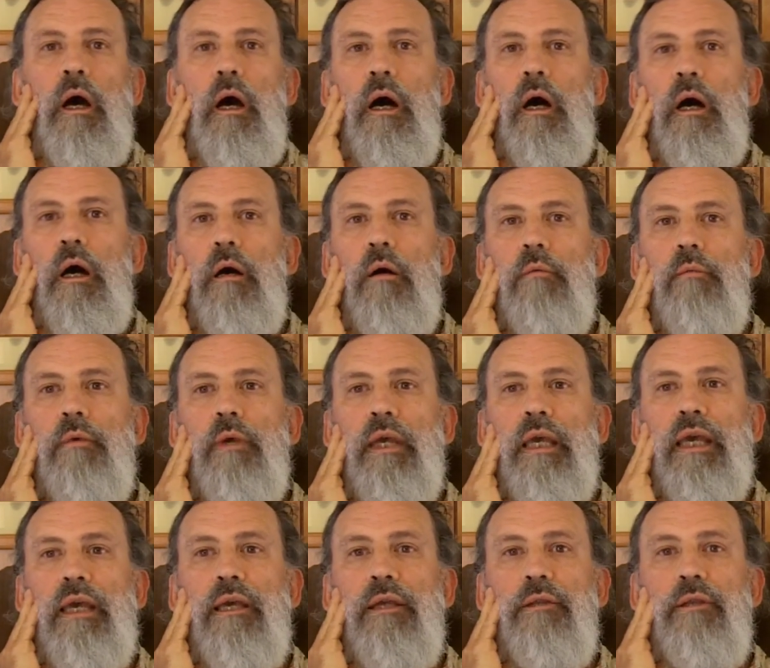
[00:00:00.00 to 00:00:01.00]
Um,
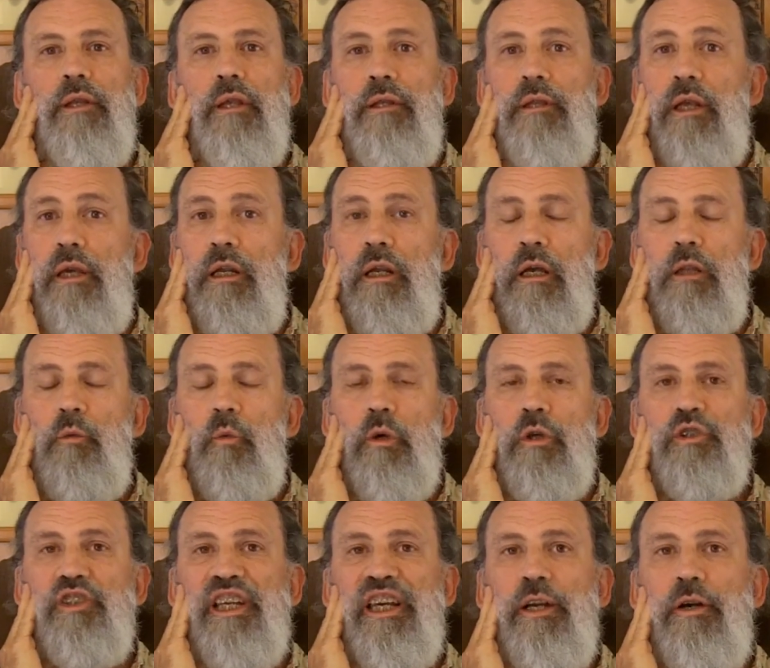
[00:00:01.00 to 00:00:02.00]
and in other
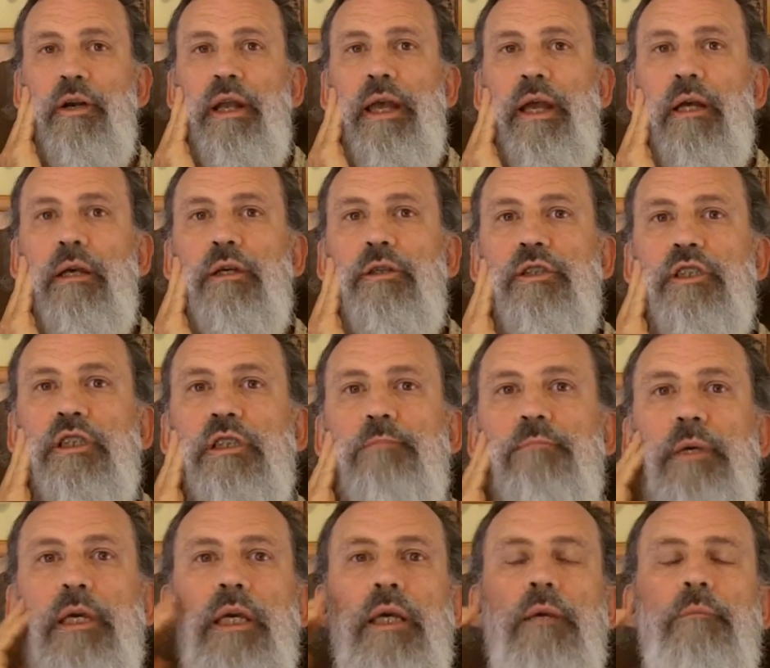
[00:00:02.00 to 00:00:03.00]
words, the internet could just
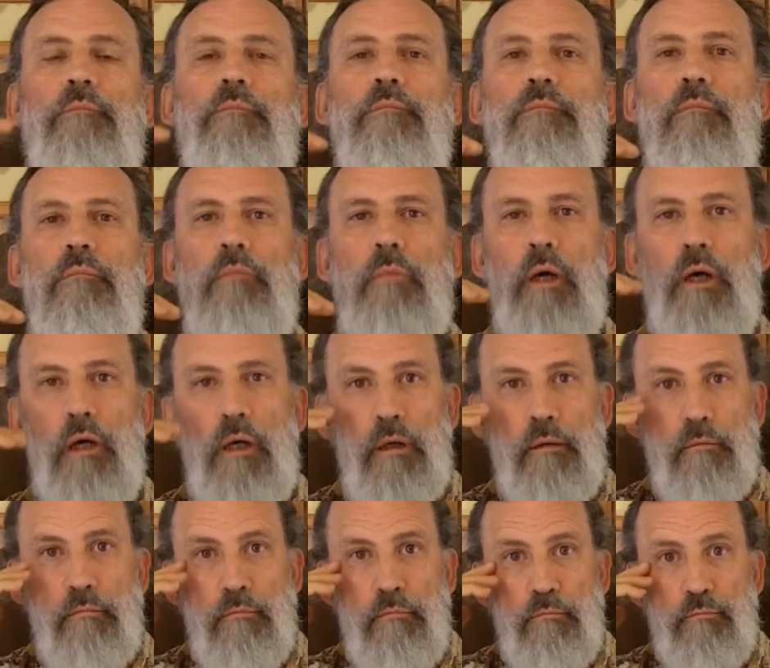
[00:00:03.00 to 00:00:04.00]
be
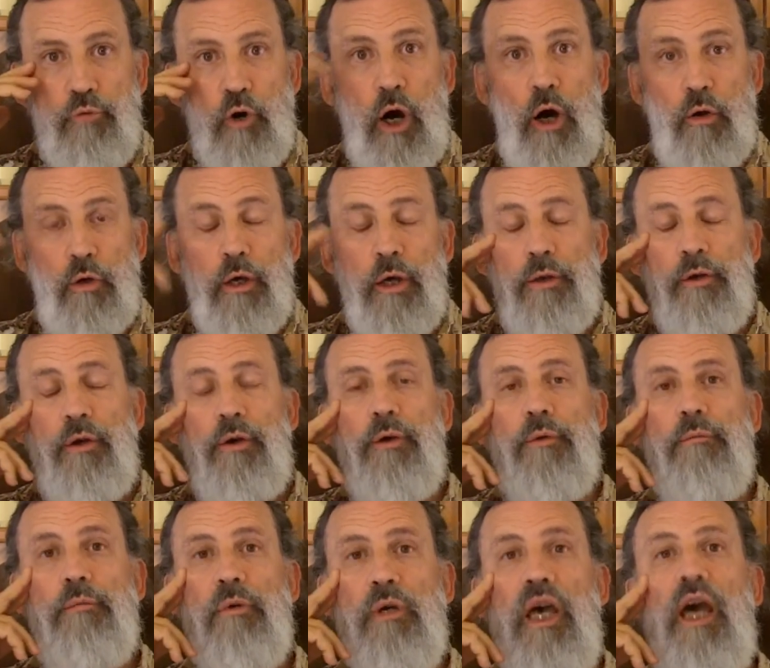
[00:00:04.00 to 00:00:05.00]
Um, brought
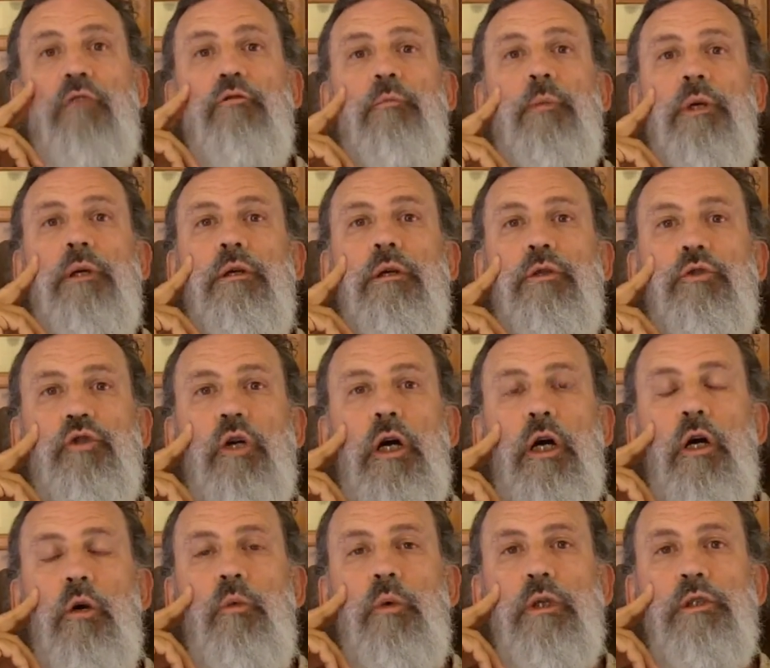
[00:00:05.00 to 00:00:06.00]
under government
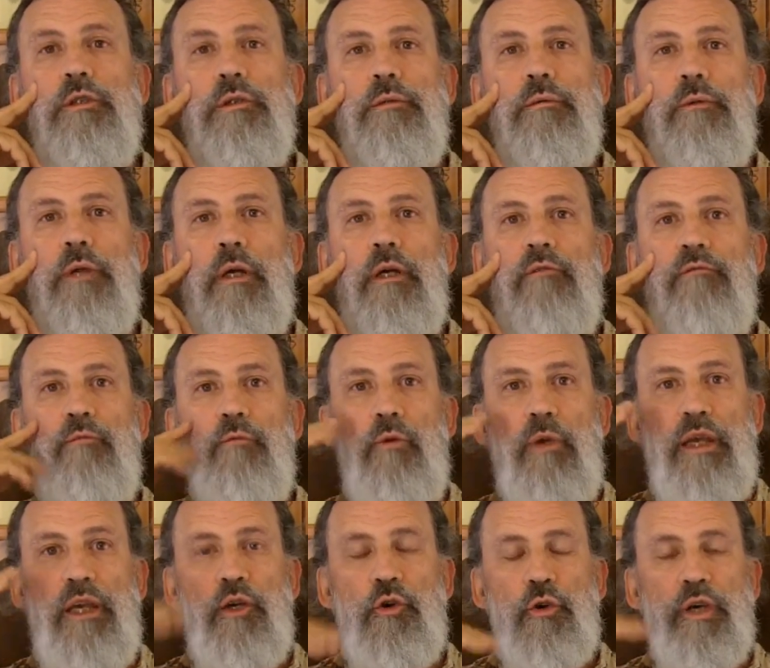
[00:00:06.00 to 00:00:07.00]
control, which they're
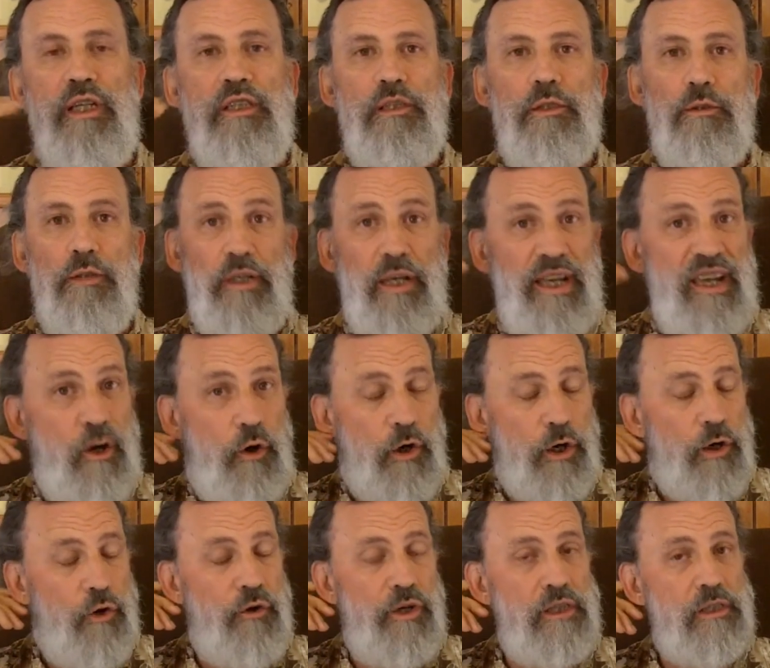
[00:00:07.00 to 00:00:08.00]
increase, they are
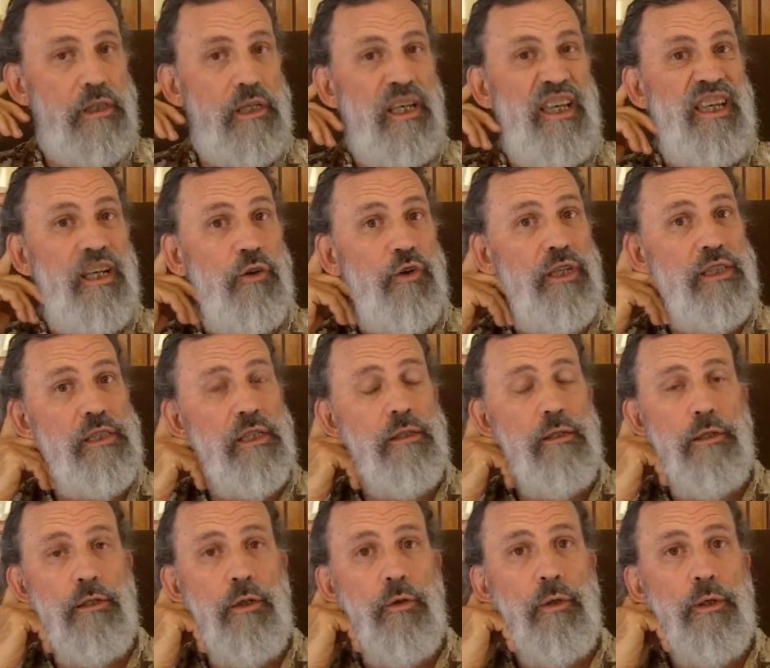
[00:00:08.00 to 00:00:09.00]
increase,
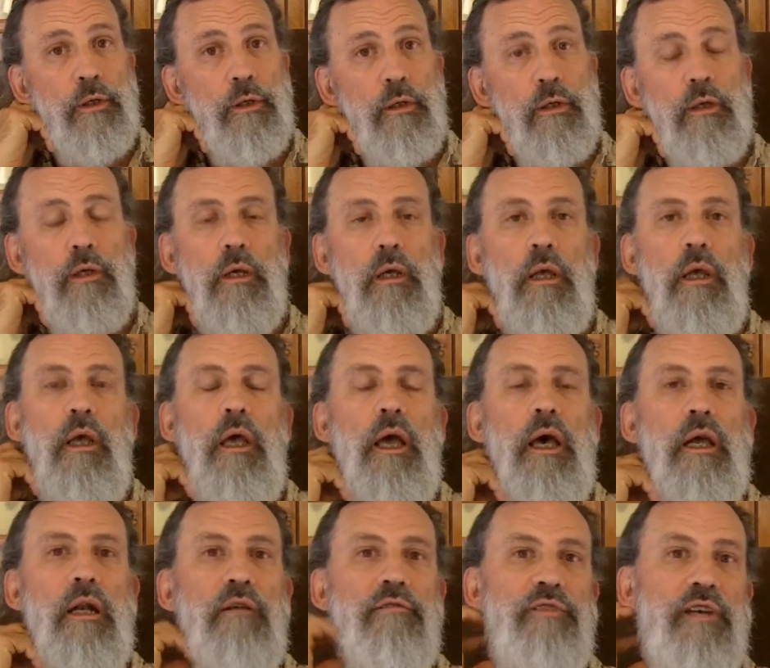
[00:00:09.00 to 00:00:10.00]
increasingly doing it,
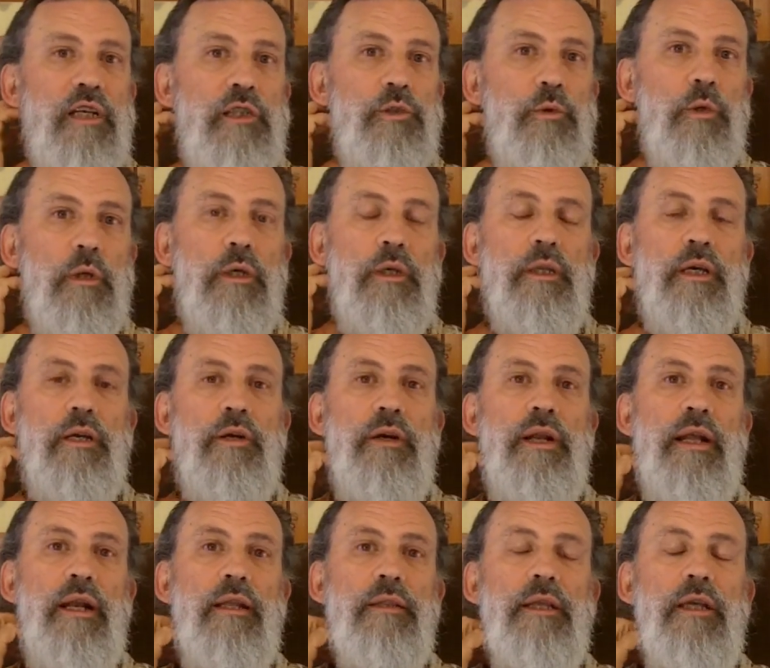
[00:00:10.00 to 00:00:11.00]
and eventually the
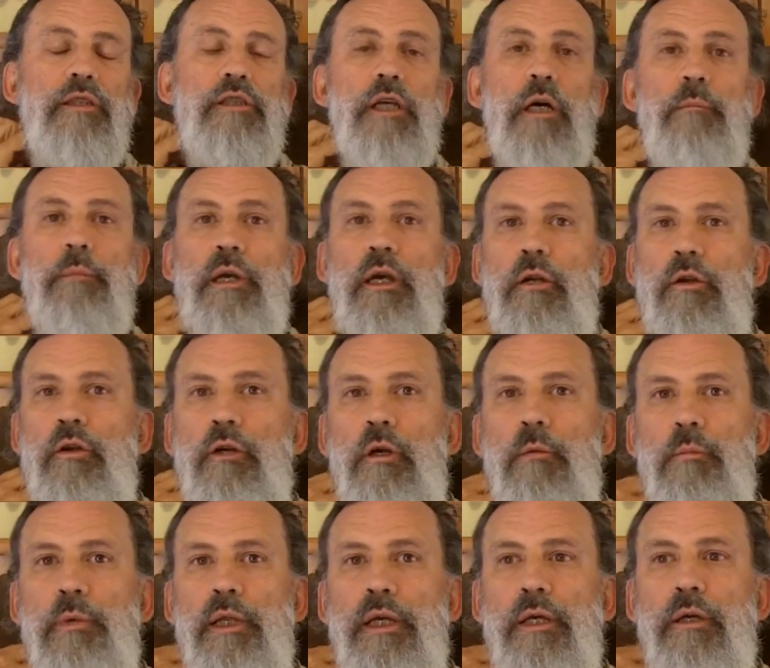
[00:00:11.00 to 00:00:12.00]
internet, I think, is going to be under
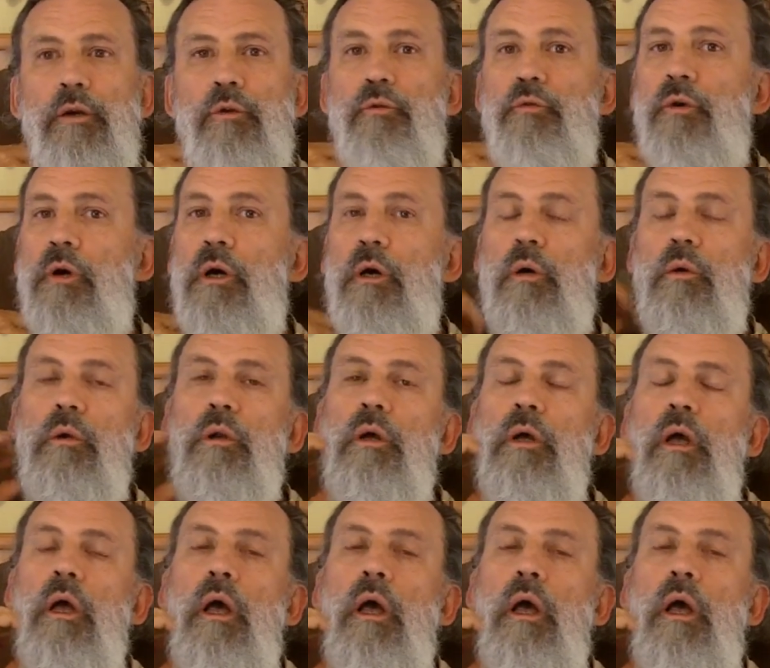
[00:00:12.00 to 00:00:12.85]
complete control.